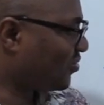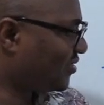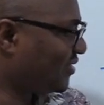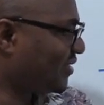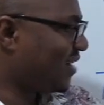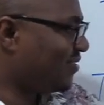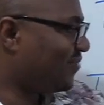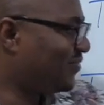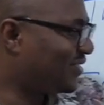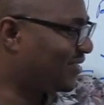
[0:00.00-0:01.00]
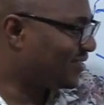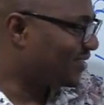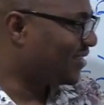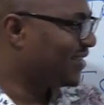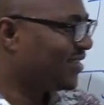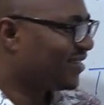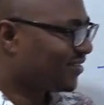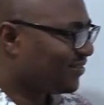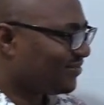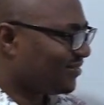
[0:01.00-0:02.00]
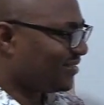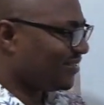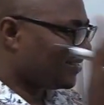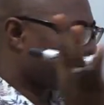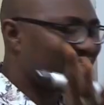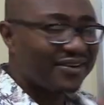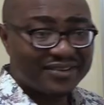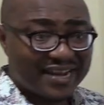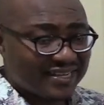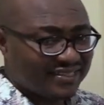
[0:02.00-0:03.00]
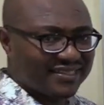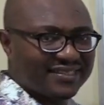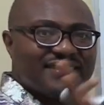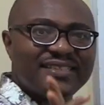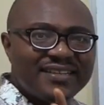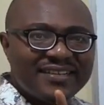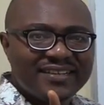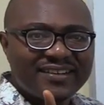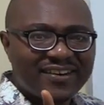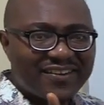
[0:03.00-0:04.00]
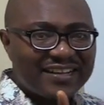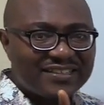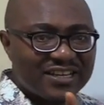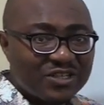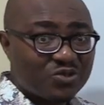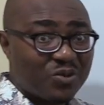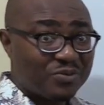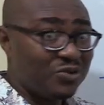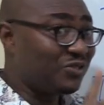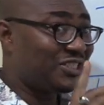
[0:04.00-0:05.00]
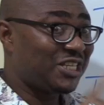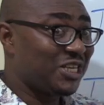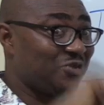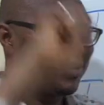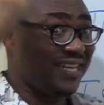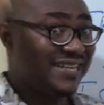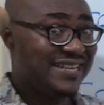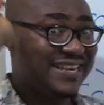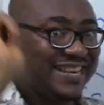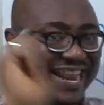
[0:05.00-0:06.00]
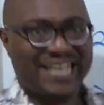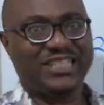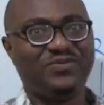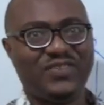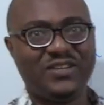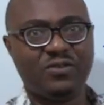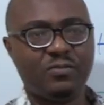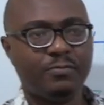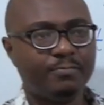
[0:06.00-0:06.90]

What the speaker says: causes: iron deficiency, Graves' disease, thyroiditis. All right, so I'm going to see you in the next video.